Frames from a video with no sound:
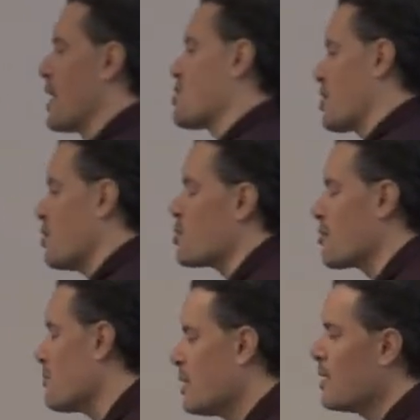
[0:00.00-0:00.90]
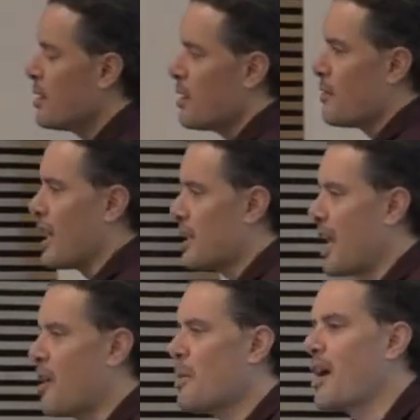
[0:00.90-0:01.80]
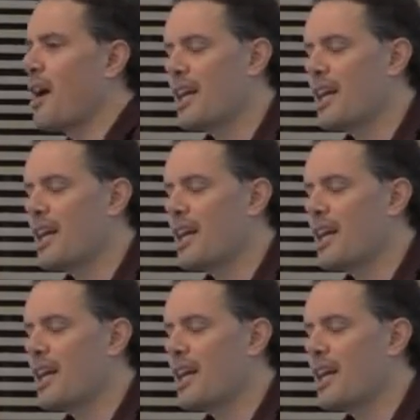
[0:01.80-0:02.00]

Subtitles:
execution. That game AI